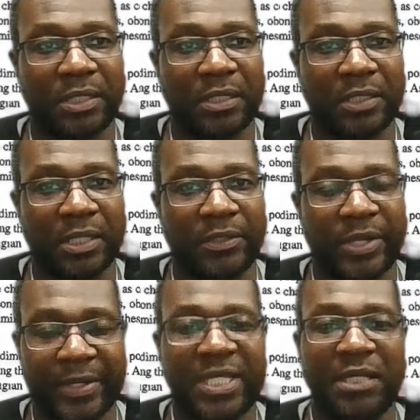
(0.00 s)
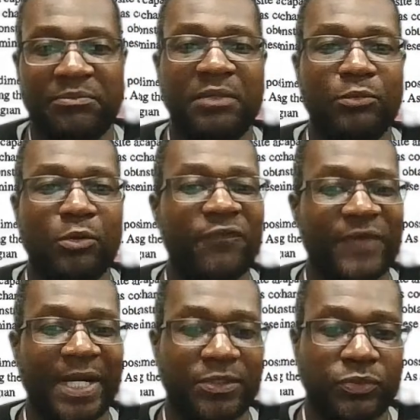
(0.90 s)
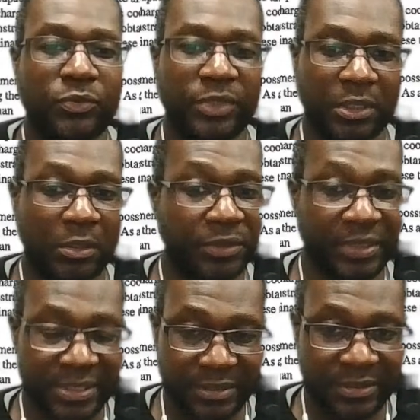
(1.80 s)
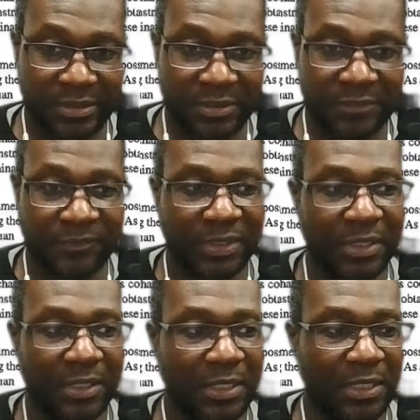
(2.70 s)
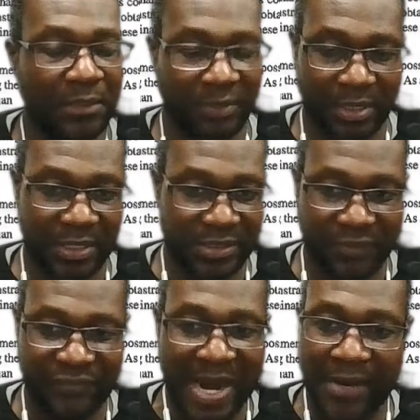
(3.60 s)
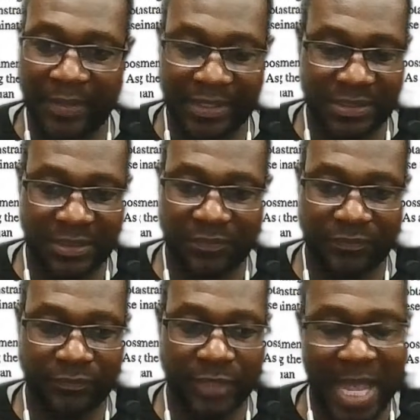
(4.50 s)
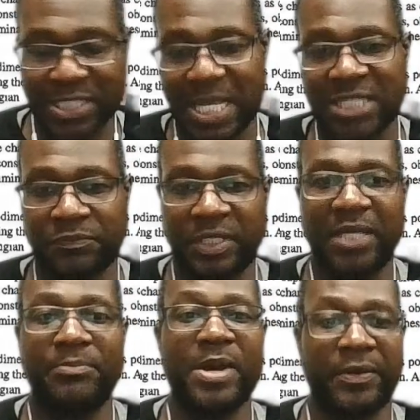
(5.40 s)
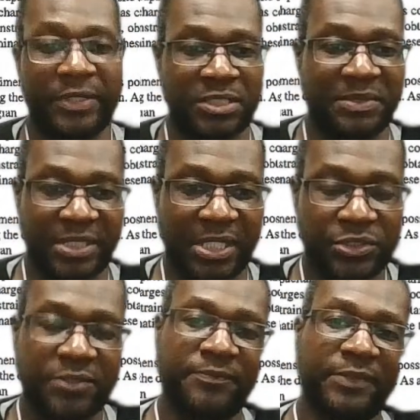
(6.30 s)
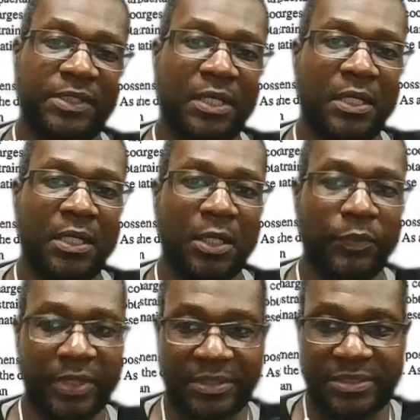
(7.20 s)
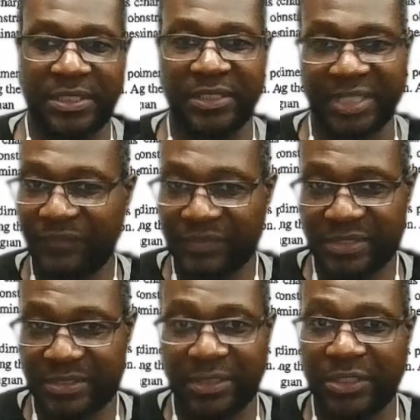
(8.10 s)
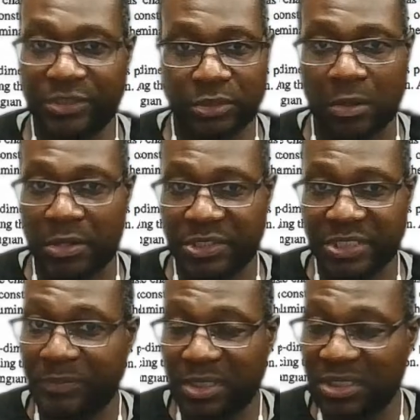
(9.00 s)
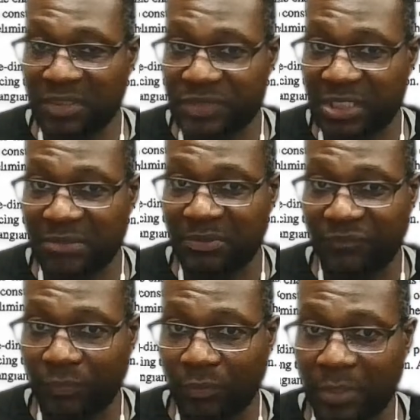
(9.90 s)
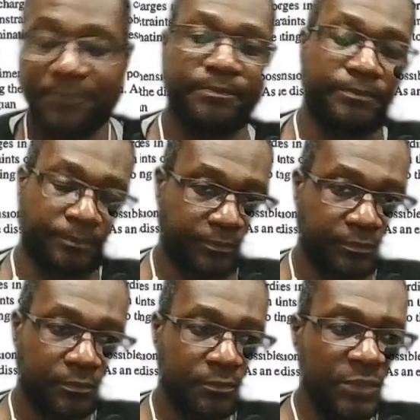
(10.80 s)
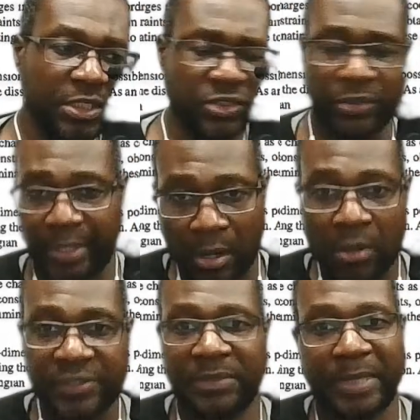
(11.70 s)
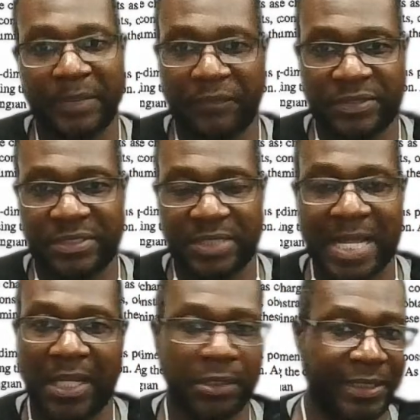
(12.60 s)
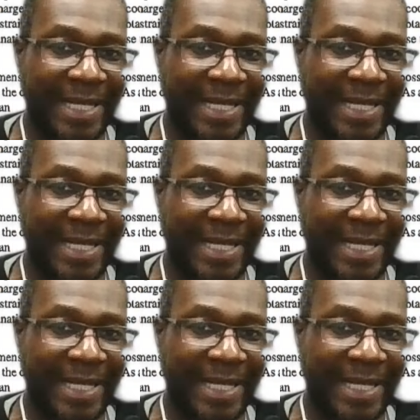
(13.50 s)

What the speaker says: there can be more fine tuning on the distances because of various as we get better instrumentation, we can see differences in these stars that we couldn't have seen before. So there are some differences like